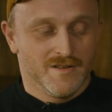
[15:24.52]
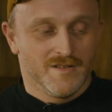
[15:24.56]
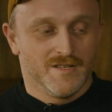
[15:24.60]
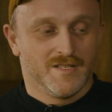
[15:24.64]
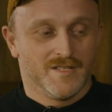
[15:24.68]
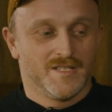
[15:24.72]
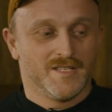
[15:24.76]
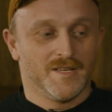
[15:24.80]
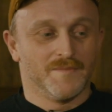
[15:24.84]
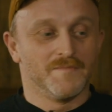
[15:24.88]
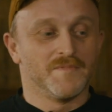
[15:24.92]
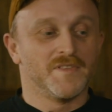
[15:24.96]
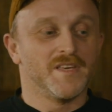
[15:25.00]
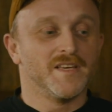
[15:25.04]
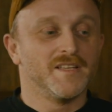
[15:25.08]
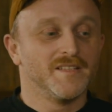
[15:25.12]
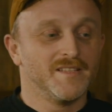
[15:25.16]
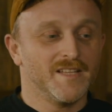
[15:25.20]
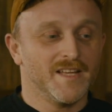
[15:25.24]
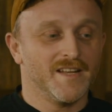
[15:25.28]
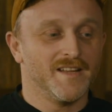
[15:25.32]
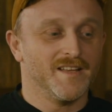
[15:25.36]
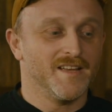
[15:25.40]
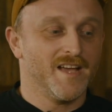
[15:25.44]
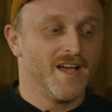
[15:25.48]
something
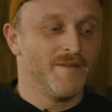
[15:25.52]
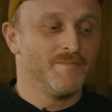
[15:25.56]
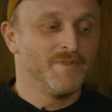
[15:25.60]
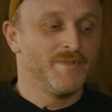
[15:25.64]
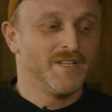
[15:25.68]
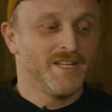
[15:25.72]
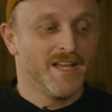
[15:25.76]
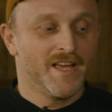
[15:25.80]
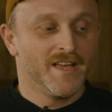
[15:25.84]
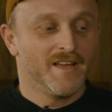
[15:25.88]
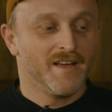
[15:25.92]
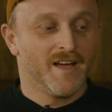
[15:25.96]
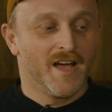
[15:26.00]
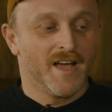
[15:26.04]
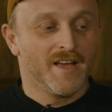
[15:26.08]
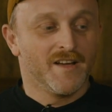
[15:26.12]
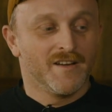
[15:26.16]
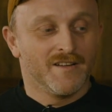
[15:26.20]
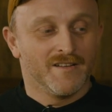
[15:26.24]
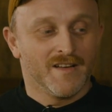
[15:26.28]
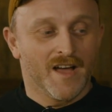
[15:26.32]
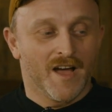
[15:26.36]
that, I mean, I